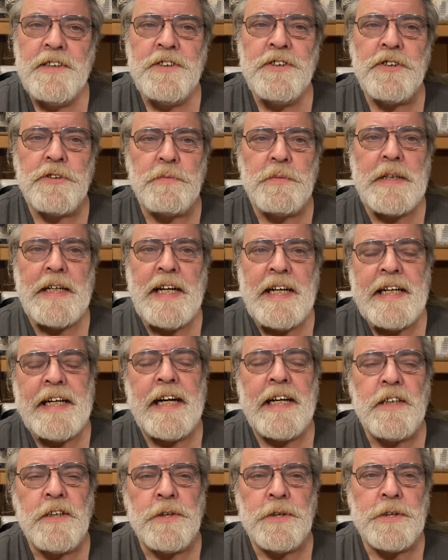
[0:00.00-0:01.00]
to really
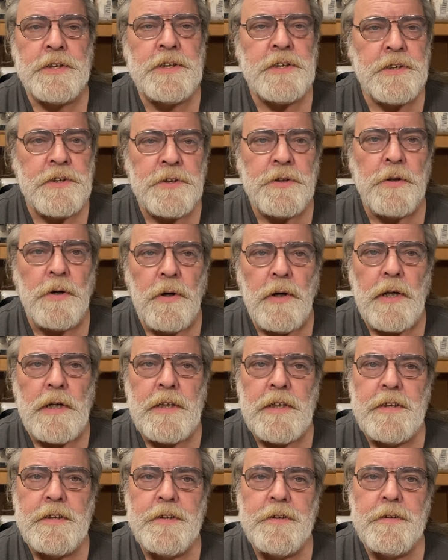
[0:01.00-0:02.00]
get good
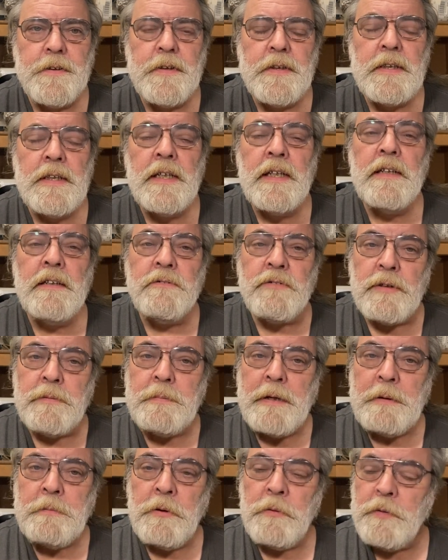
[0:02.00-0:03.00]
control for
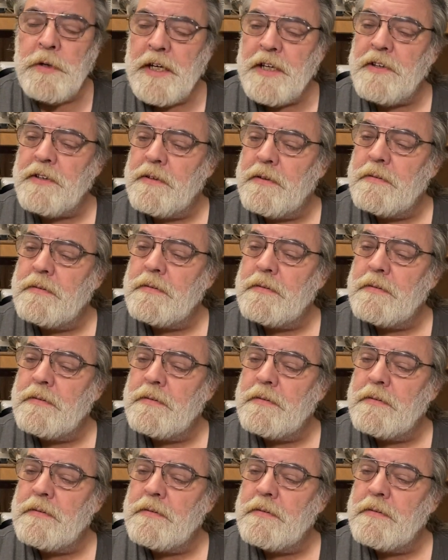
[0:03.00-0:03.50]
people with